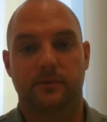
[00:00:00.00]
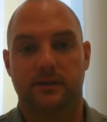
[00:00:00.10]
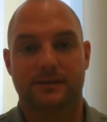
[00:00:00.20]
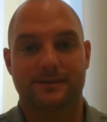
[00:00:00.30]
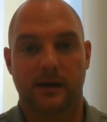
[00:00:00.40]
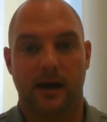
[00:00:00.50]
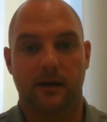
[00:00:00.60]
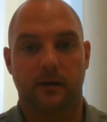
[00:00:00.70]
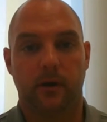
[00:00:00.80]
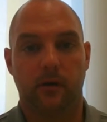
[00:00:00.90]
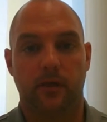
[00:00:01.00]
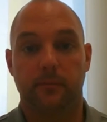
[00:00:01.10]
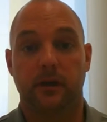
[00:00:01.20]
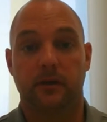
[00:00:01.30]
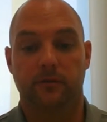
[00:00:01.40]
but it's not about
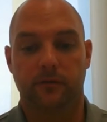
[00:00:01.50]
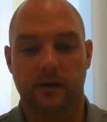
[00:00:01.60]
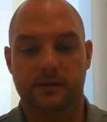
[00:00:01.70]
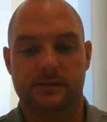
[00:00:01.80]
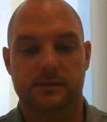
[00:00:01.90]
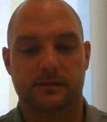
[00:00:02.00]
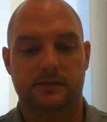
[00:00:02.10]
them being your friends.